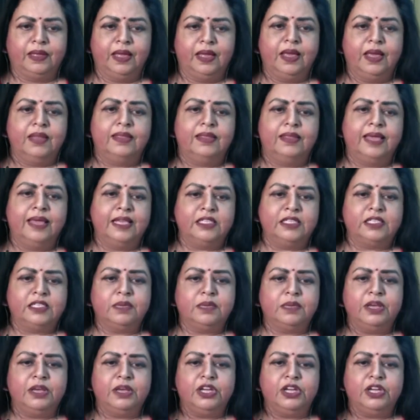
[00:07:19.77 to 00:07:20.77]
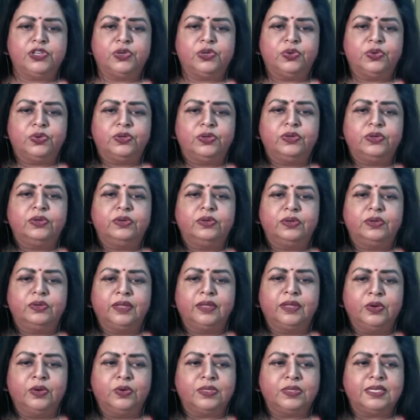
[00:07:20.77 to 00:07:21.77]
The NCB issued the
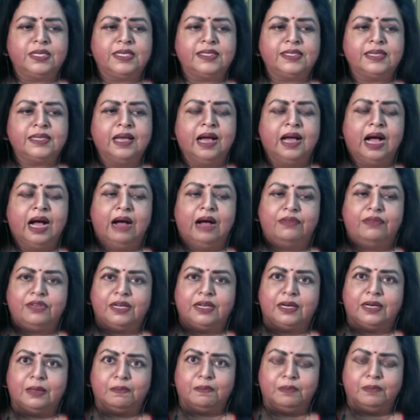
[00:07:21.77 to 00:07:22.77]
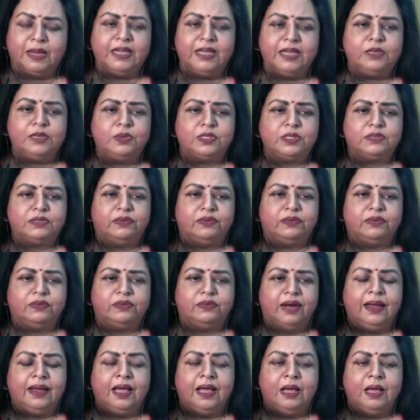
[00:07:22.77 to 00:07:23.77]
notice after a complaint was
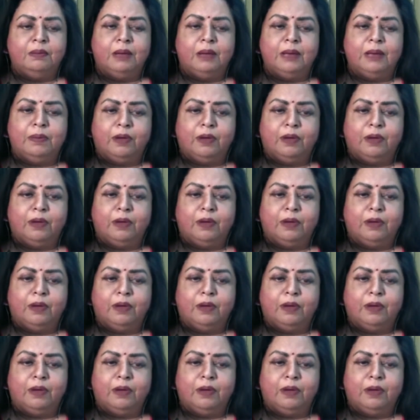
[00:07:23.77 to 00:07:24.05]
filed